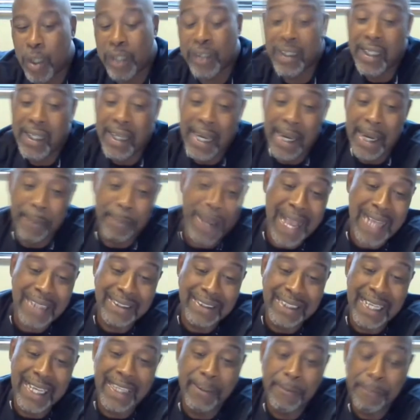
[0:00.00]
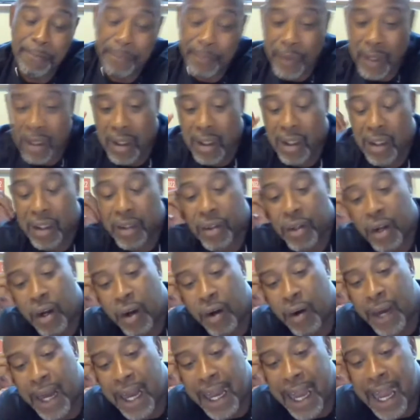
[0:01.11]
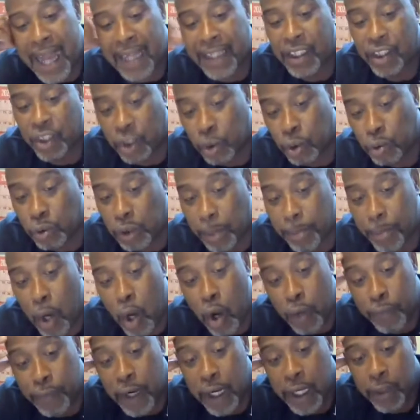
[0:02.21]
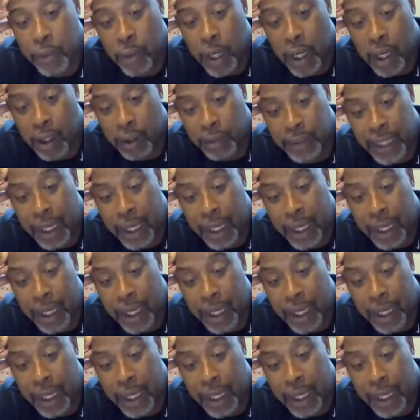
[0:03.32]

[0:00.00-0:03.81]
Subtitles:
it. And back then, I could shoot the ball very well.